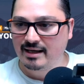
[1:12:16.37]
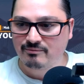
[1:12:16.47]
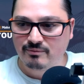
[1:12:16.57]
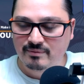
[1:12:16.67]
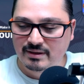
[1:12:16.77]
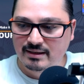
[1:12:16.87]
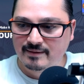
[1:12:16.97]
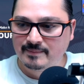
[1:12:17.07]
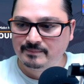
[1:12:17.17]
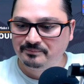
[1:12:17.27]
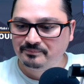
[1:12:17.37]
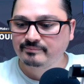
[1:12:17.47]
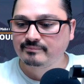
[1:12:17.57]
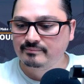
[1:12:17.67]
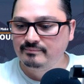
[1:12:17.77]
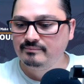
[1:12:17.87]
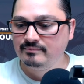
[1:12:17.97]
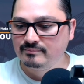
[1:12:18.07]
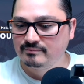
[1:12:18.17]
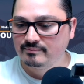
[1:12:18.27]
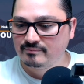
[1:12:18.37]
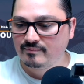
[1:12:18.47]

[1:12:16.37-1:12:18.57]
It's very good if it's fresh domain though.